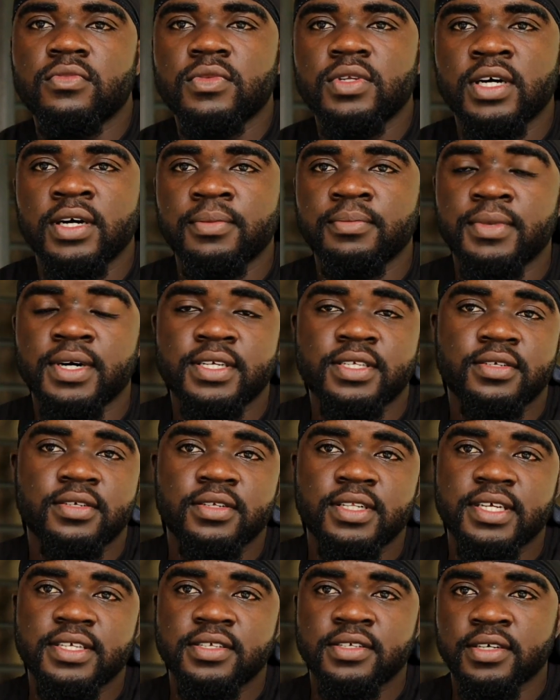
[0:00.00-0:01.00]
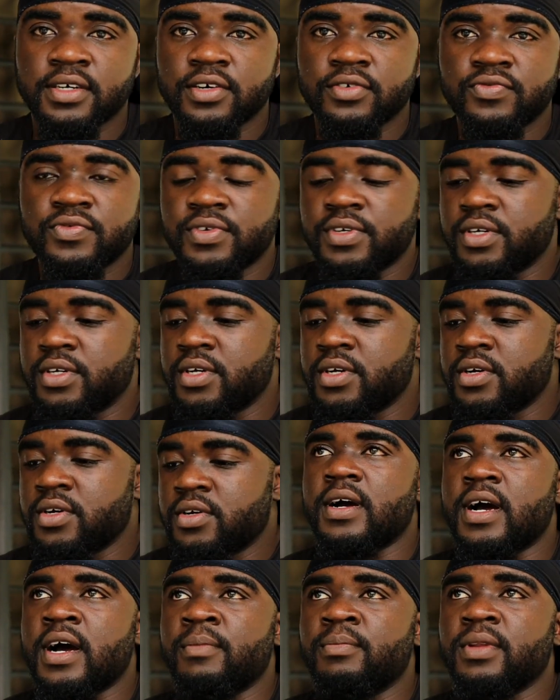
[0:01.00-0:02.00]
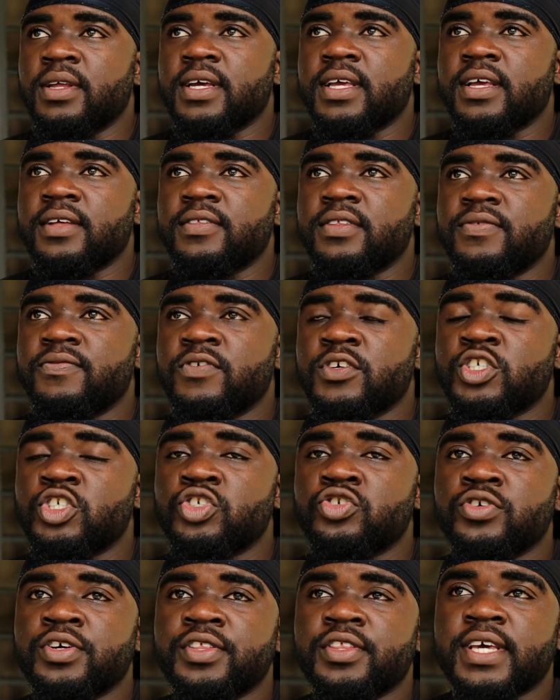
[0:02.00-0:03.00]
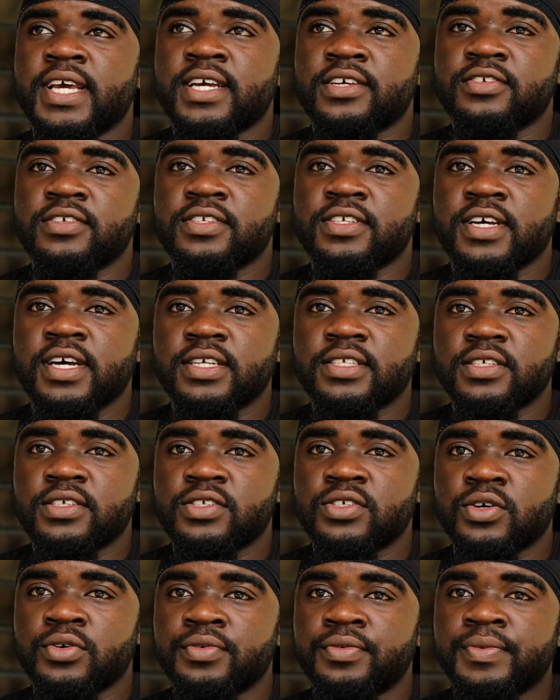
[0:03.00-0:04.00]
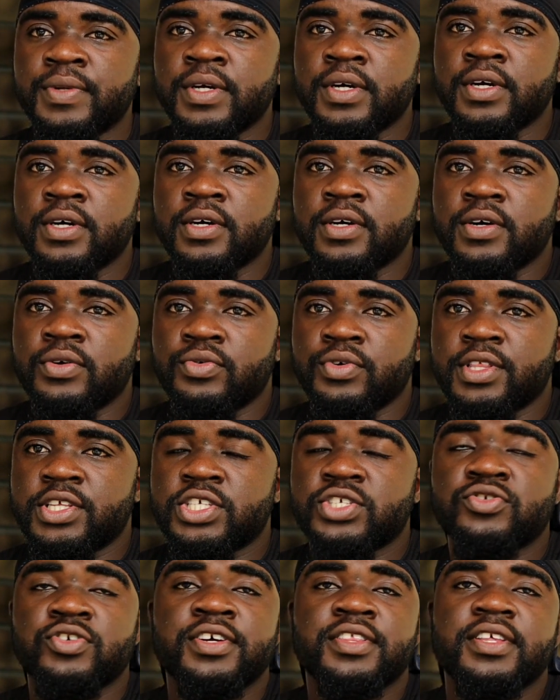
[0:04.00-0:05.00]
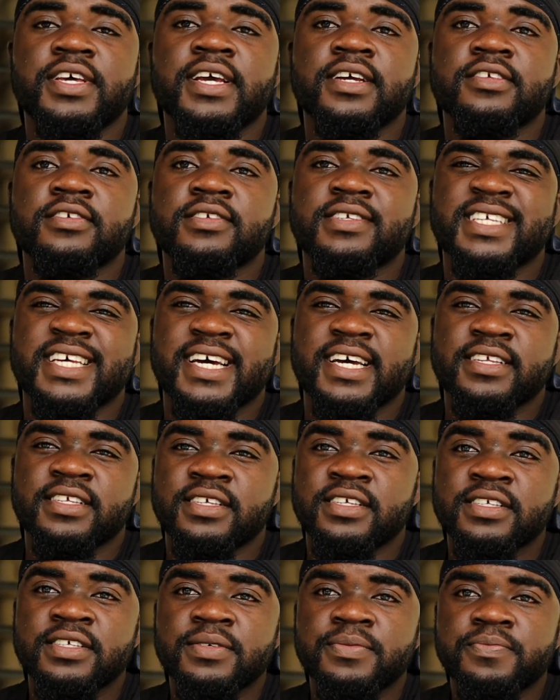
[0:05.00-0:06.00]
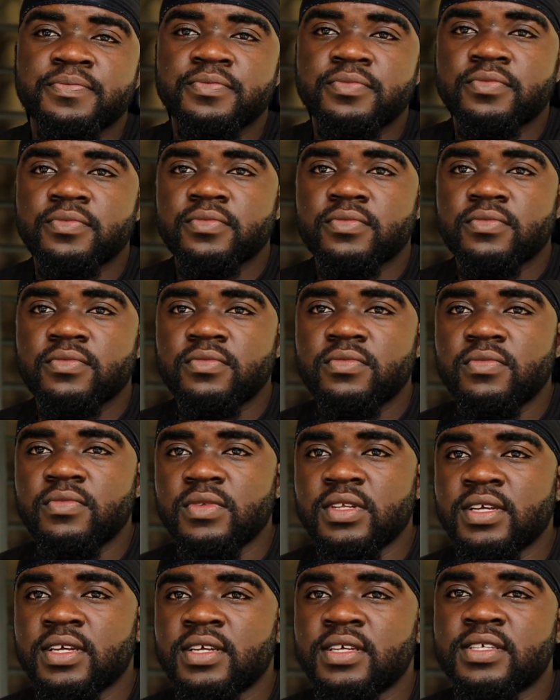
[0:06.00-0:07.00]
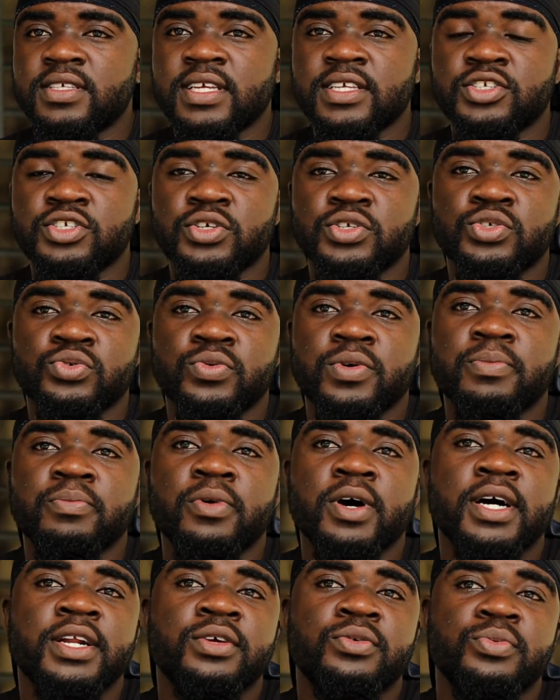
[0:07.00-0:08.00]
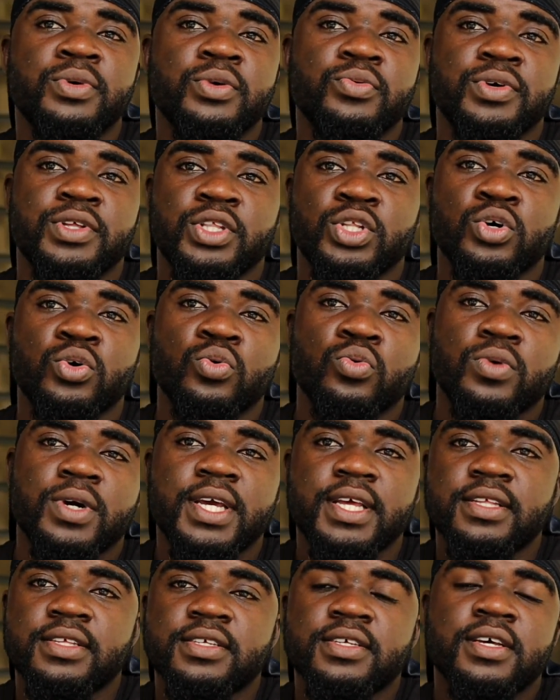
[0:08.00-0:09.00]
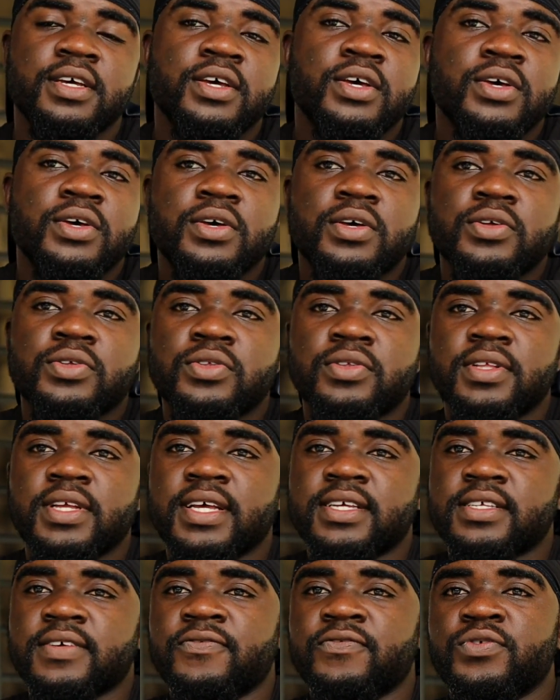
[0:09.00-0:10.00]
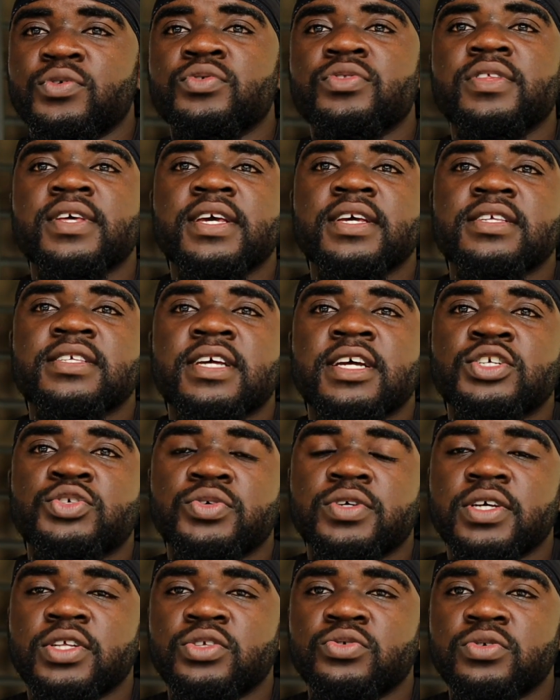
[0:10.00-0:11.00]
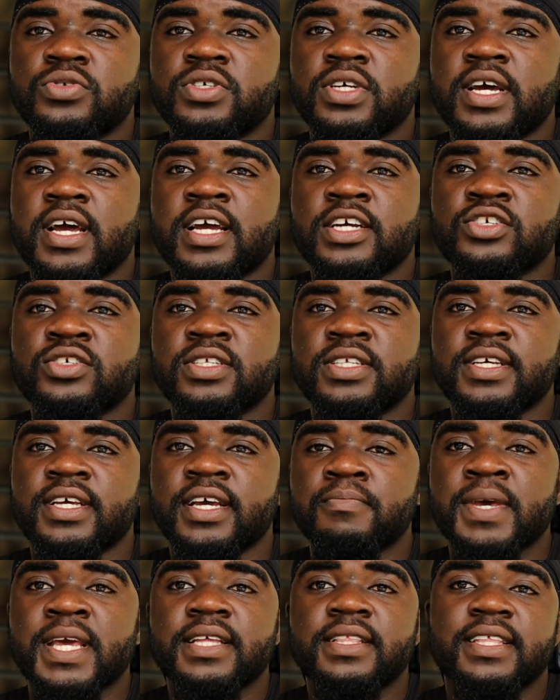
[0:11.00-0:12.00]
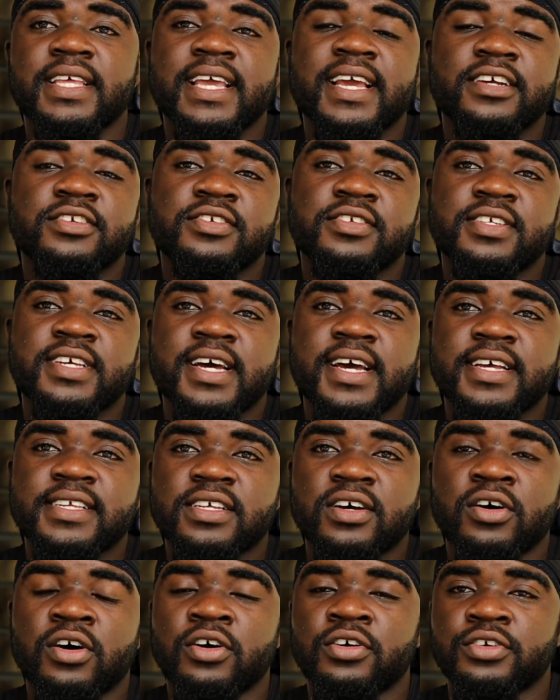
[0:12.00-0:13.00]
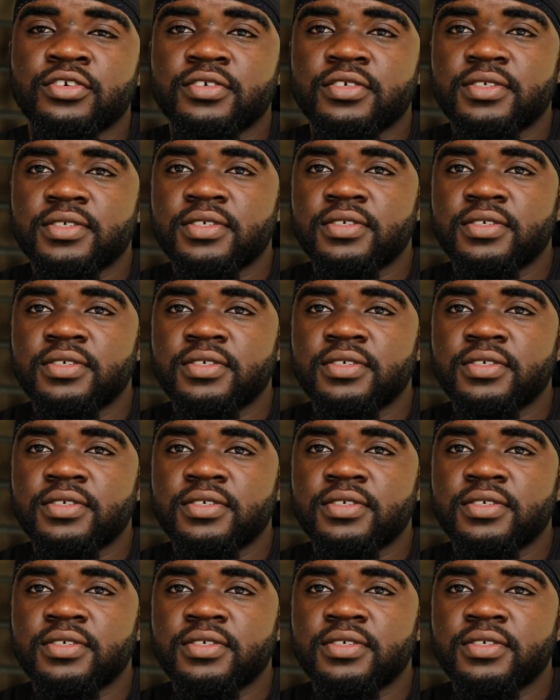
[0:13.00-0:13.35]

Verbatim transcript: uh, muscle itself I'm looking for strength exercises so with strength exercises since you're doing body weight with no weight, there's a few things that you can do to actually make the exercise harder.